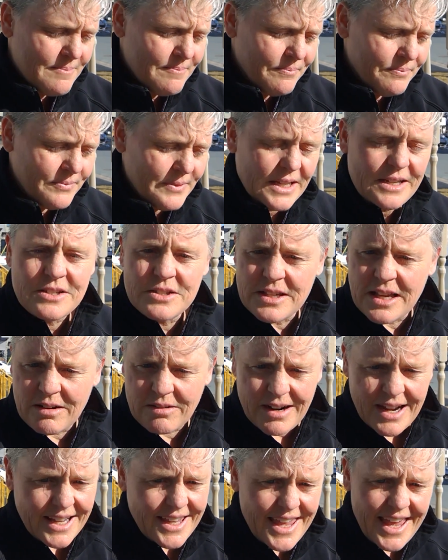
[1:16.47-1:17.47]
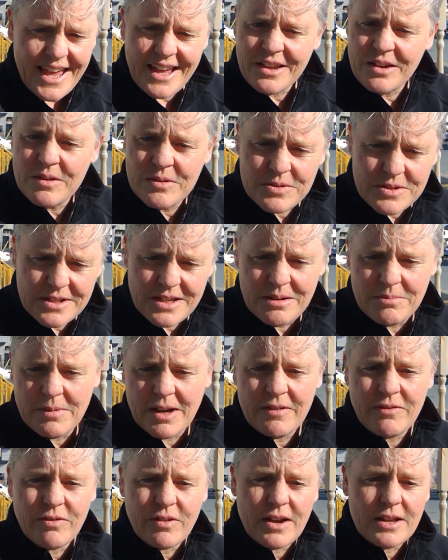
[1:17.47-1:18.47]
etc. I can't go see my
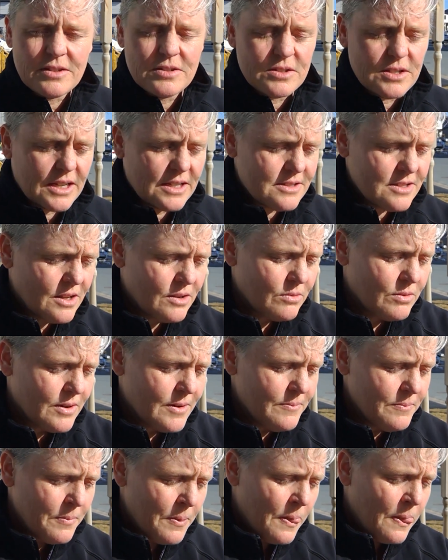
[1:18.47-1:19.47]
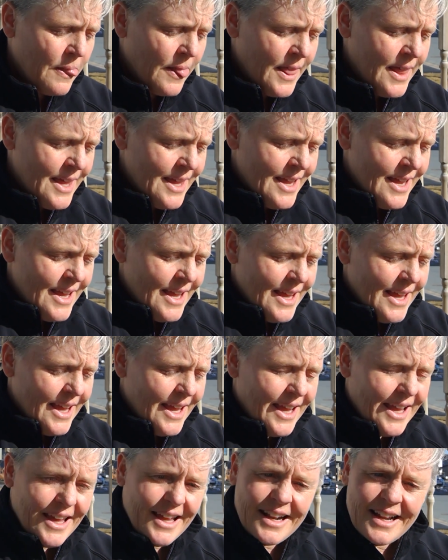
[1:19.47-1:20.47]
friends, etc.
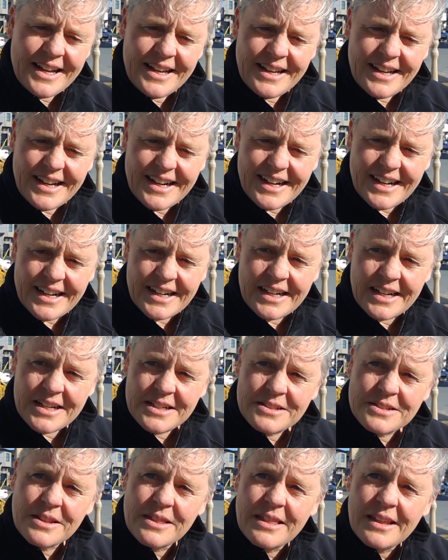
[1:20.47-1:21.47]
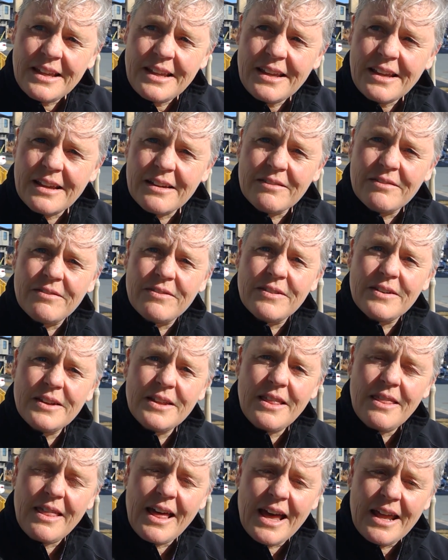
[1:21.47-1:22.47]
And I got to thinking of
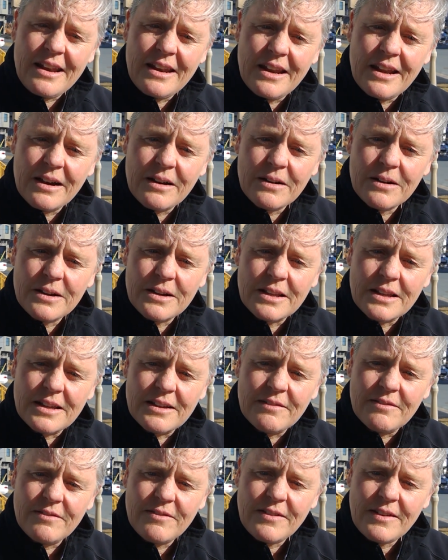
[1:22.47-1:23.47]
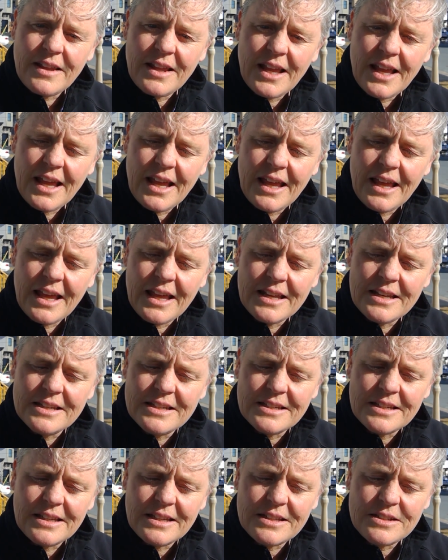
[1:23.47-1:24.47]
that narrative, and
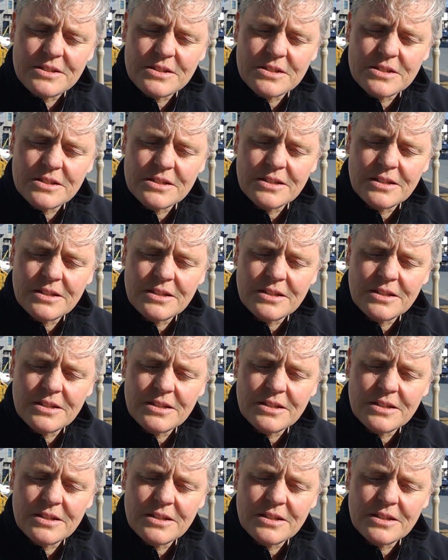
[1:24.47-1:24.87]
it